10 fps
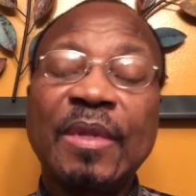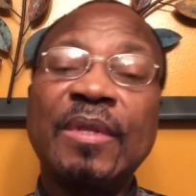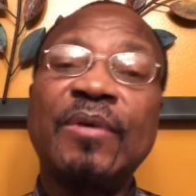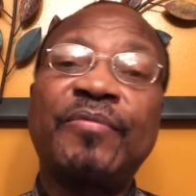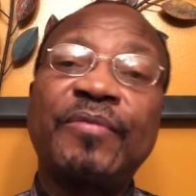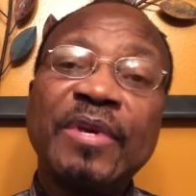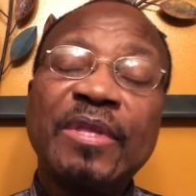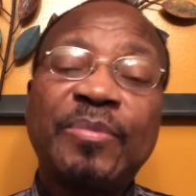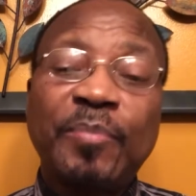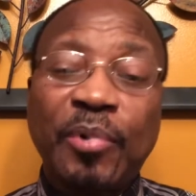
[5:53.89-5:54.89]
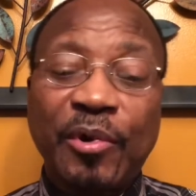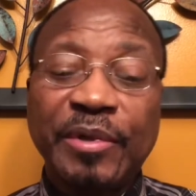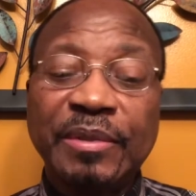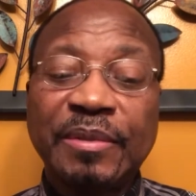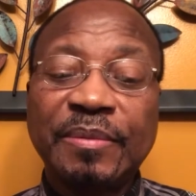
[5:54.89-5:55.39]
The fifth
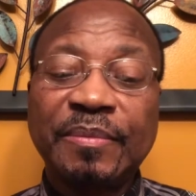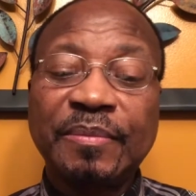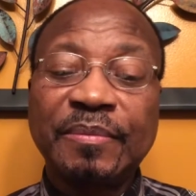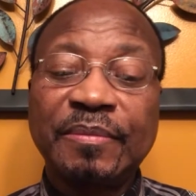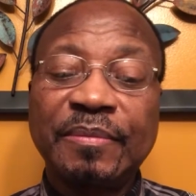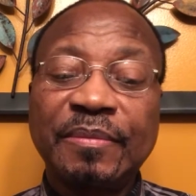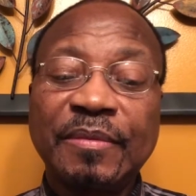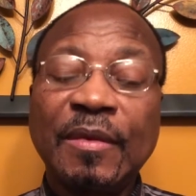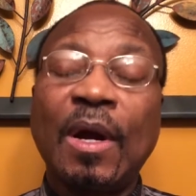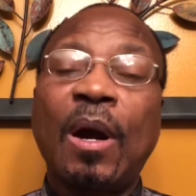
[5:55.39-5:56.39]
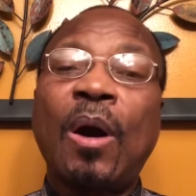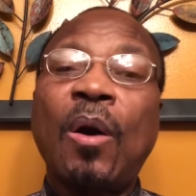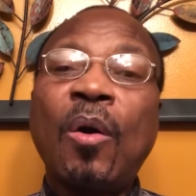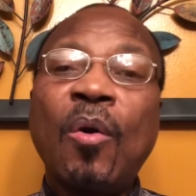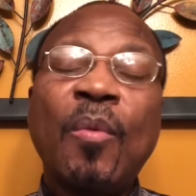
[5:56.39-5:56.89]
point,
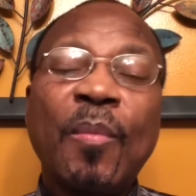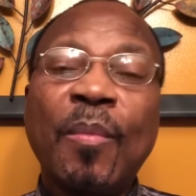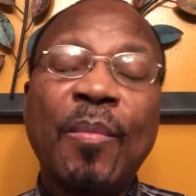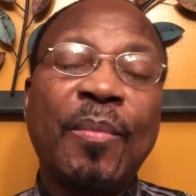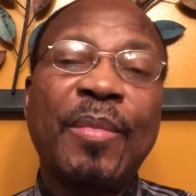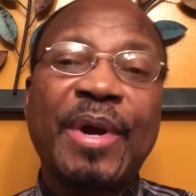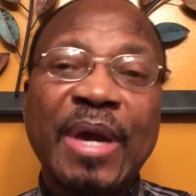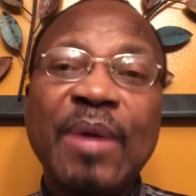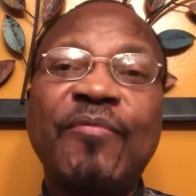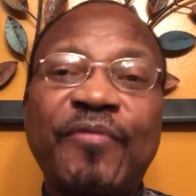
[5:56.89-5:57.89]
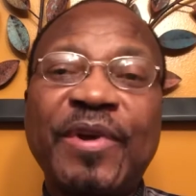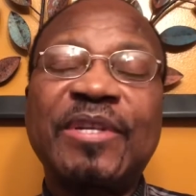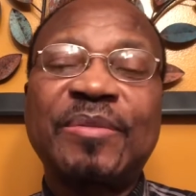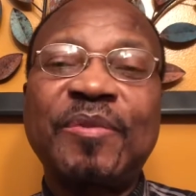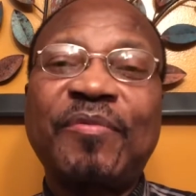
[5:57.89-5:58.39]
home came
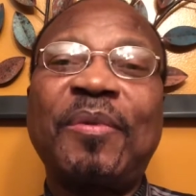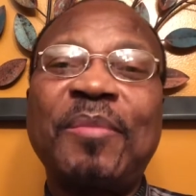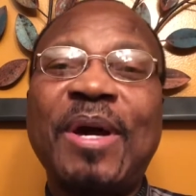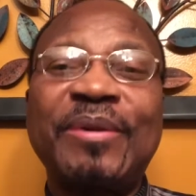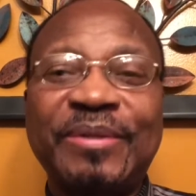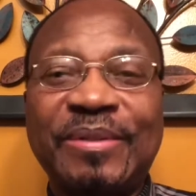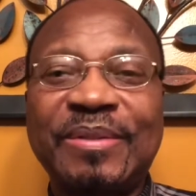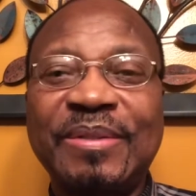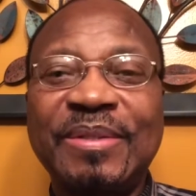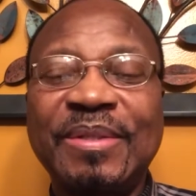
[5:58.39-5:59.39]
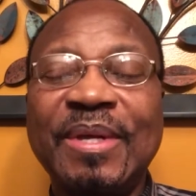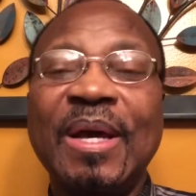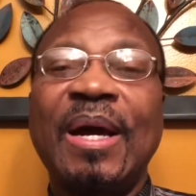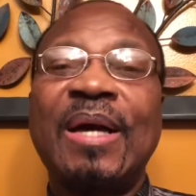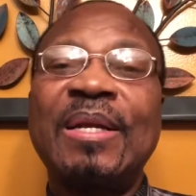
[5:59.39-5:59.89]
first before marriage.
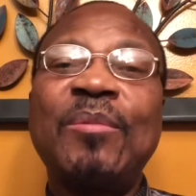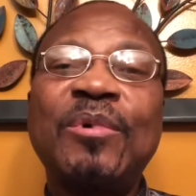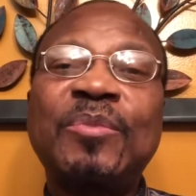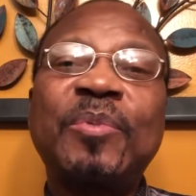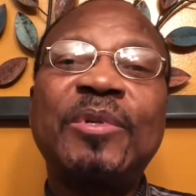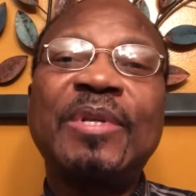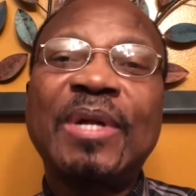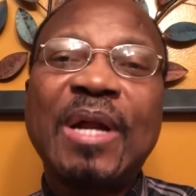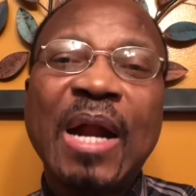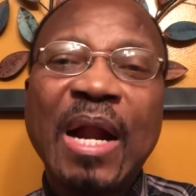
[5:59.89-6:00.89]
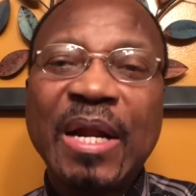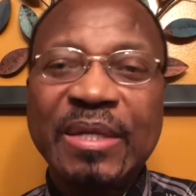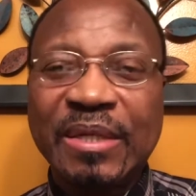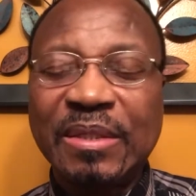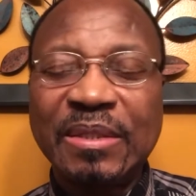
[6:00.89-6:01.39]
Adam was put in a
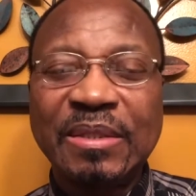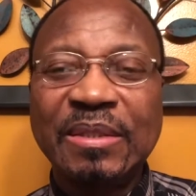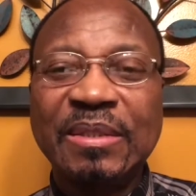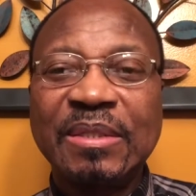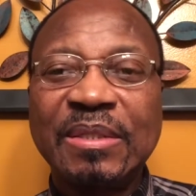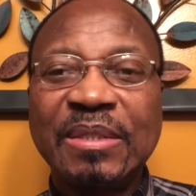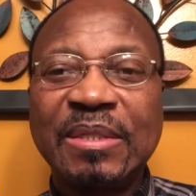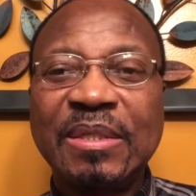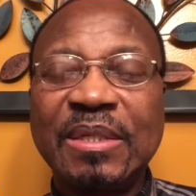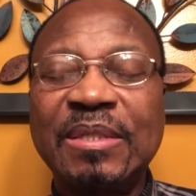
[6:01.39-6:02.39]
garden in